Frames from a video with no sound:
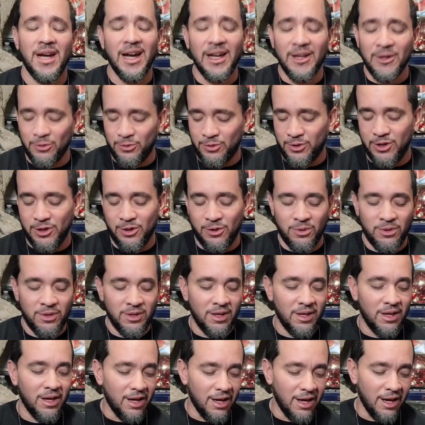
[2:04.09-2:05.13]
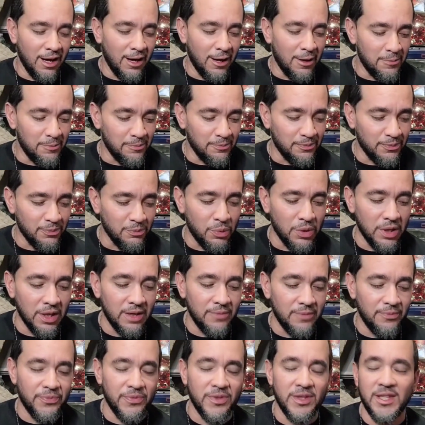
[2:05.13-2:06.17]
I don't know. Um,
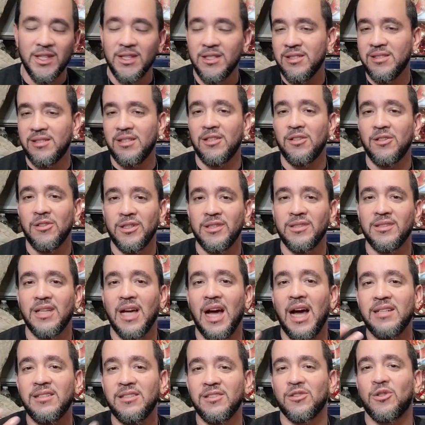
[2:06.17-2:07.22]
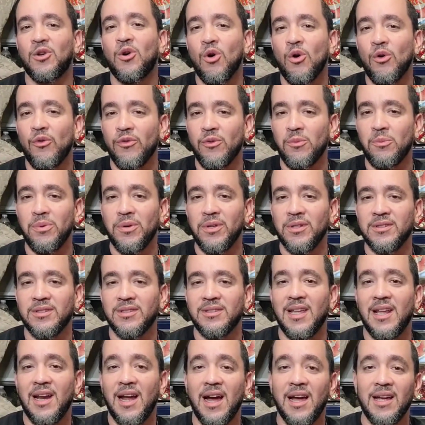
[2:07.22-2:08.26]
but this series, I just go over books
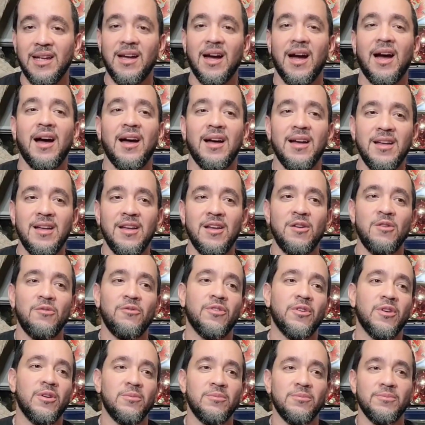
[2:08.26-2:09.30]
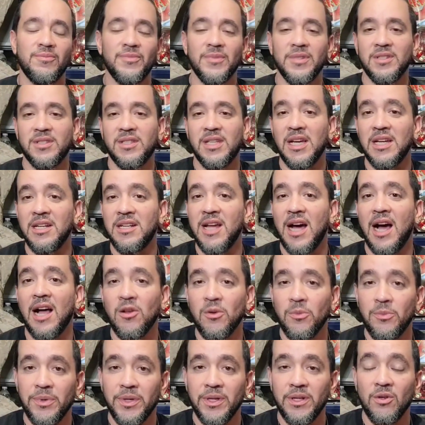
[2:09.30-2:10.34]
that I got from say a
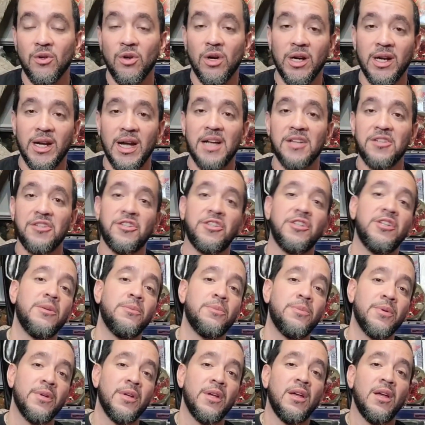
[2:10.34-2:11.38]
dollar bin or I got cheap